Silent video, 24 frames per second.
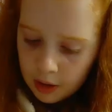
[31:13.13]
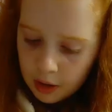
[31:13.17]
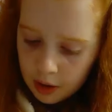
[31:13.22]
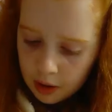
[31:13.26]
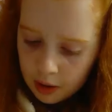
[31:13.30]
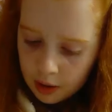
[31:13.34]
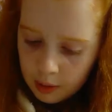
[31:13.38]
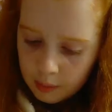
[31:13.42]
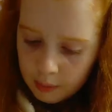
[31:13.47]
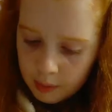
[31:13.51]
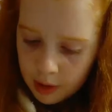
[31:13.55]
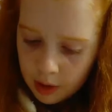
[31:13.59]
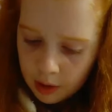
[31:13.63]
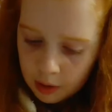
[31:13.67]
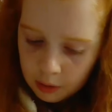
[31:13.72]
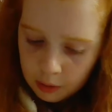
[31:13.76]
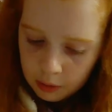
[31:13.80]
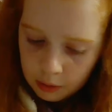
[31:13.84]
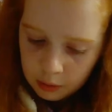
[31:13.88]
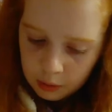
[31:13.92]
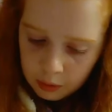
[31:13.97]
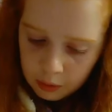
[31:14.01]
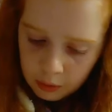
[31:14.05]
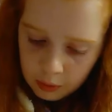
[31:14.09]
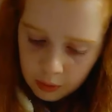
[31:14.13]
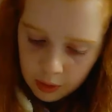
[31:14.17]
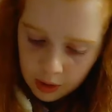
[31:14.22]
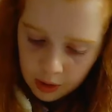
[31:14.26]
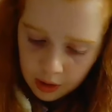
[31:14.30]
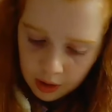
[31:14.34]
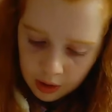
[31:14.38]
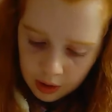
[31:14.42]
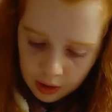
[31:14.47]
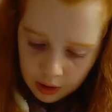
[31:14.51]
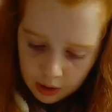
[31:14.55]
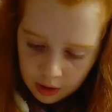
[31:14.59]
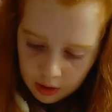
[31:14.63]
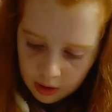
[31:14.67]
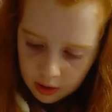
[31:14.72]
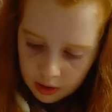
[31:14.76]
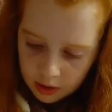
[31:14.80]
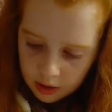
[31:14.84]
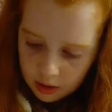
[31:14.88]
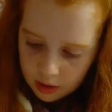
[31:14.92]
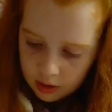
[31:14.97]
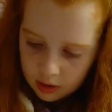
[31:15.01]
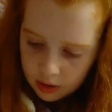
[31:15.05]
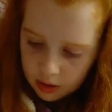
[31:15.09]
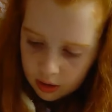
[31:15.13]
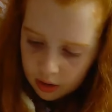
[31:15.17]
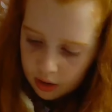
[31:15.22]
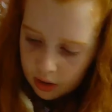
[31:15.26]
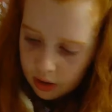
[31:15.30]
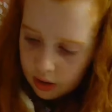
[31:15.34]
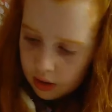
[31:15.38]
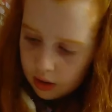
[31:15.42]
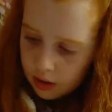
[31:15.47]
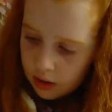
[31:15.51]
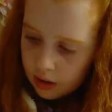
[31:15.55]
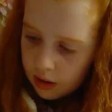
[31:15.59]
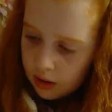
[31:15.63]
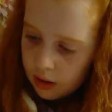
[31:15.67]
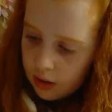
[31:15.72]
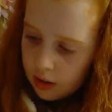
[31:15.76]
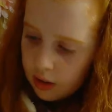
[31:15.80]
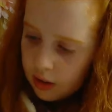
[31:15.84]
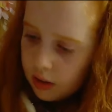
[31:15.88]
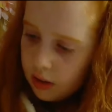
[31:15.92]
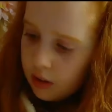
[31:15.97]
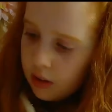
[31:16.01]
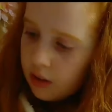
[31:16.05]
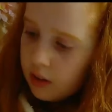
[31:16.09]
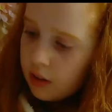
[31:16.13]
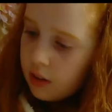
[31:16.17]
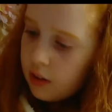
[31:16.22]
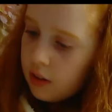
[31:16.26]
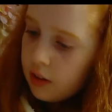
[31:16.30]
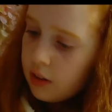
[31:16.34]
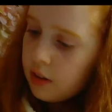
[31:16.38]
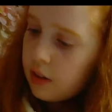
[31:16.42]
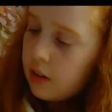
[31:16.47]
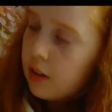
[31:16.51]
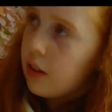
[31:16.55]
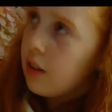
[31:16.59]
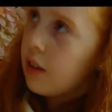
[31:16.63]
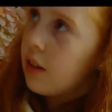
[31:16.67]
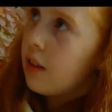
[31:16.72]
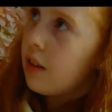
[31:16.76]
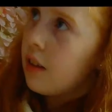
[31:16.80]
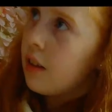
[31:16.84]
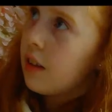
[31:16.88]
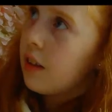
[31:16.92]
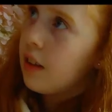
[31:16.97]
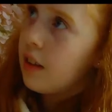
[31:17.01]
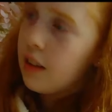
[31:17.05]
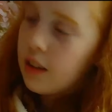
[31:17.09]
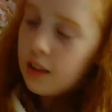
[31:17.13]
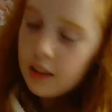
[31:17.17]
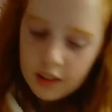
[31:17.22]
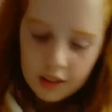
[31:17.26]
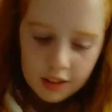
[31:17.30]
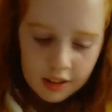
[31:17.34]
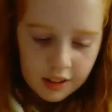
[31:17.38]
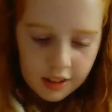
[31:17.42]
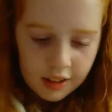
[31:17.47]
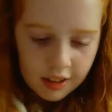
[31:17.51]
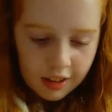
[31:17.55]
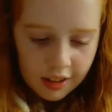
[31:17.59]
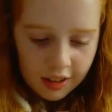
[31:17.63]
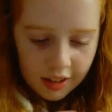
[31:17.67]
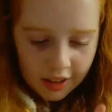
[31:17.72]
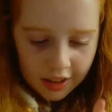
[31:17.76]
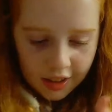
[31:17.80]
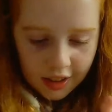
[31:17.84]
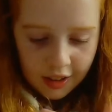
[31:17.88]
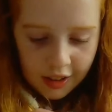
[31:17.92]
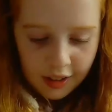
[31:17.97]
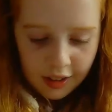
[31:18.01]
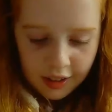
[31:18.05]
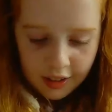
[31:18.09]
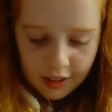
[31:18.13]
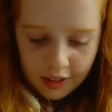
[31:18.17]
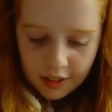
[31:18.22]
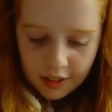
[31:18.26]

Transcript: I feel this I haven't got. Oh, this is actually quite good. No.